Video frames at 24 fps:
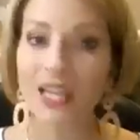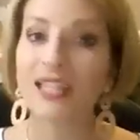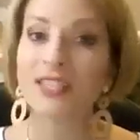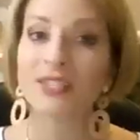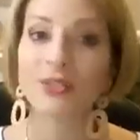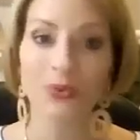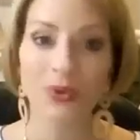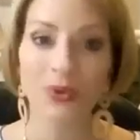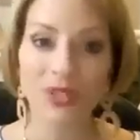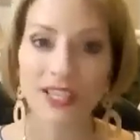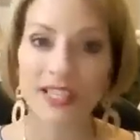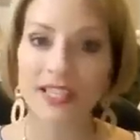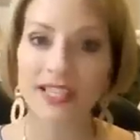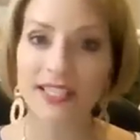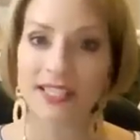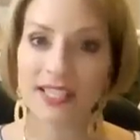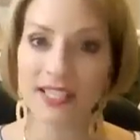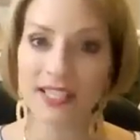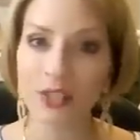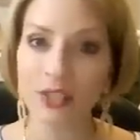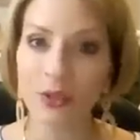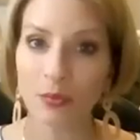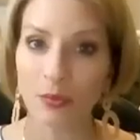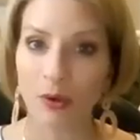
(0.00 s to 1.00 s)
it's really
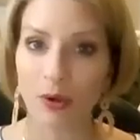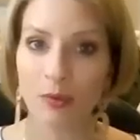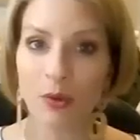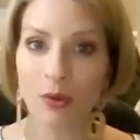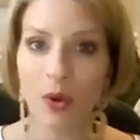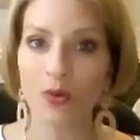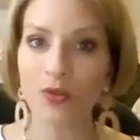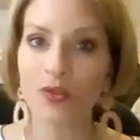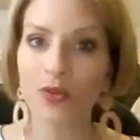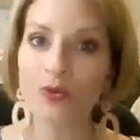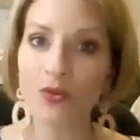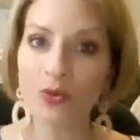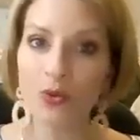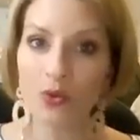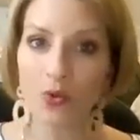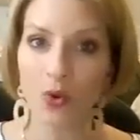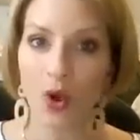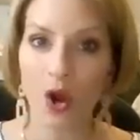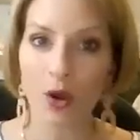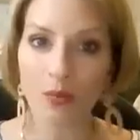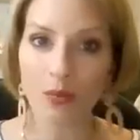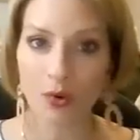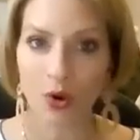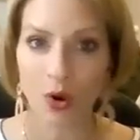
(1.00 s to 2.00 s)
easy to promote through
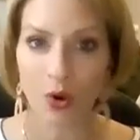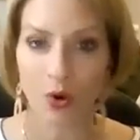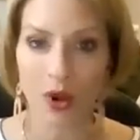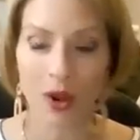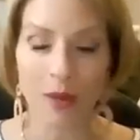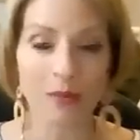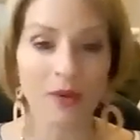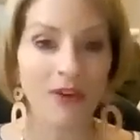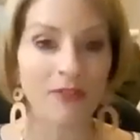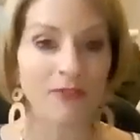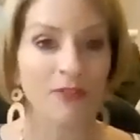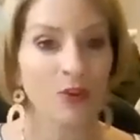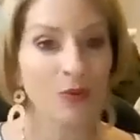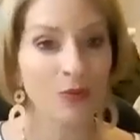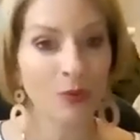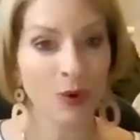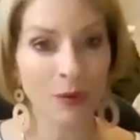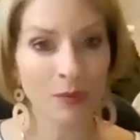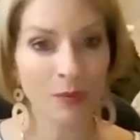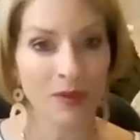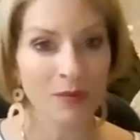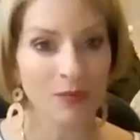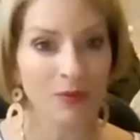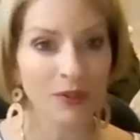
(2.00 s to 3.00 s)
our program. A few
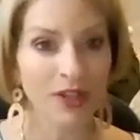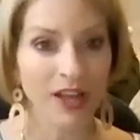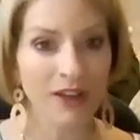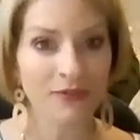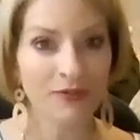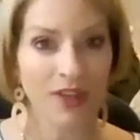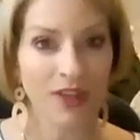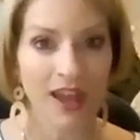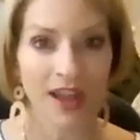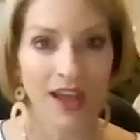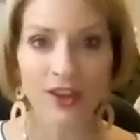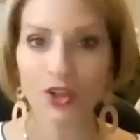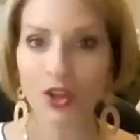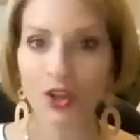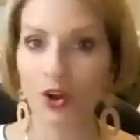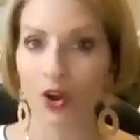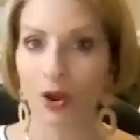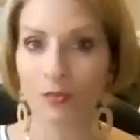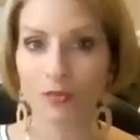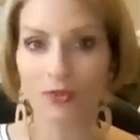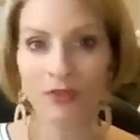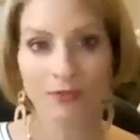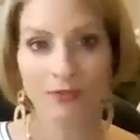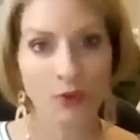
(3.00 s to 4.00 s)
more people after that,
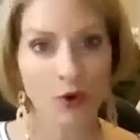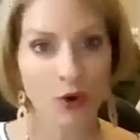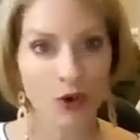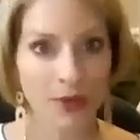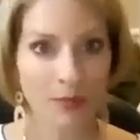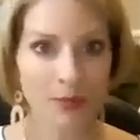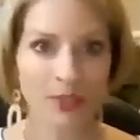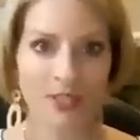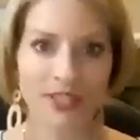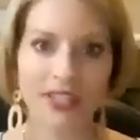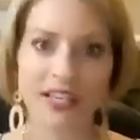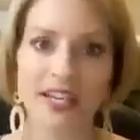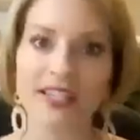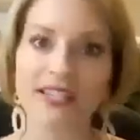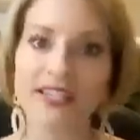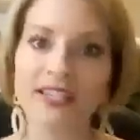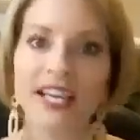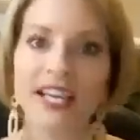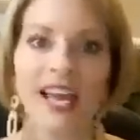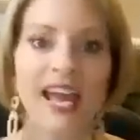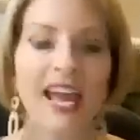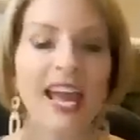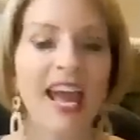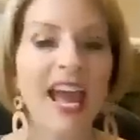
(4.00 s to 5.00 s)
you're up to 40%,
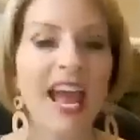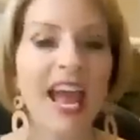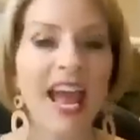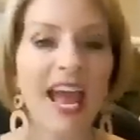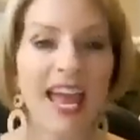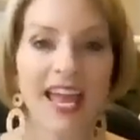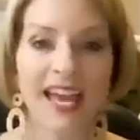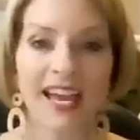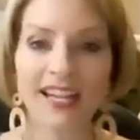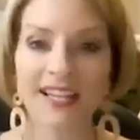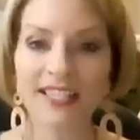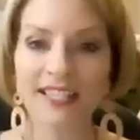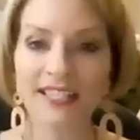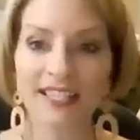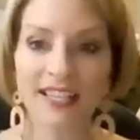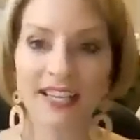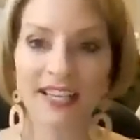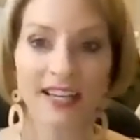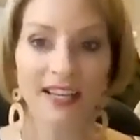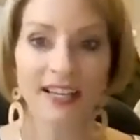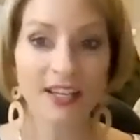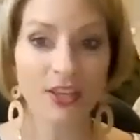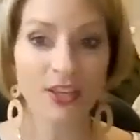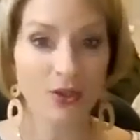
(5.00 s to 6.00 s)
and
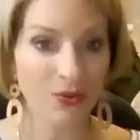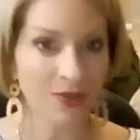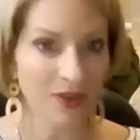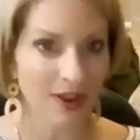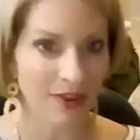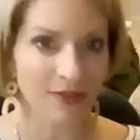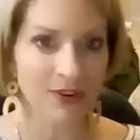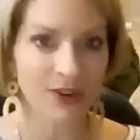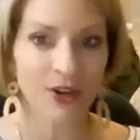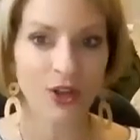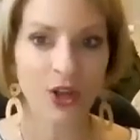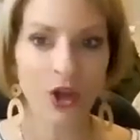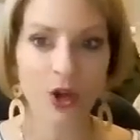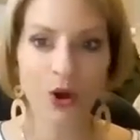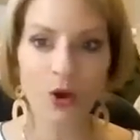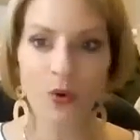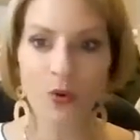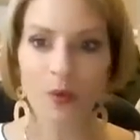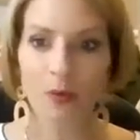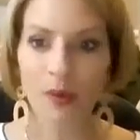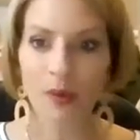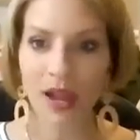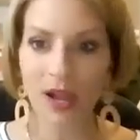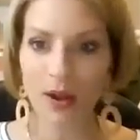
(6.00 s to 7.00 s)
you never
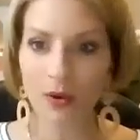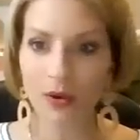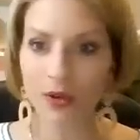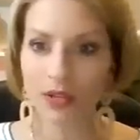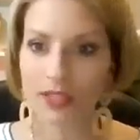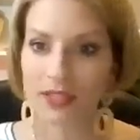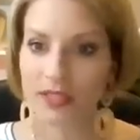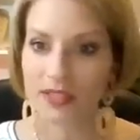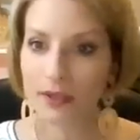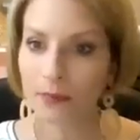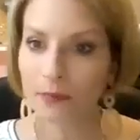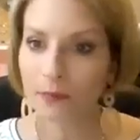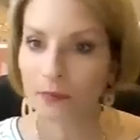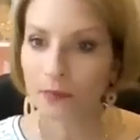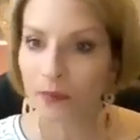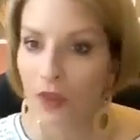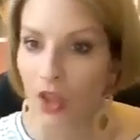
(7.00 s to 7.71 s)
go backwards.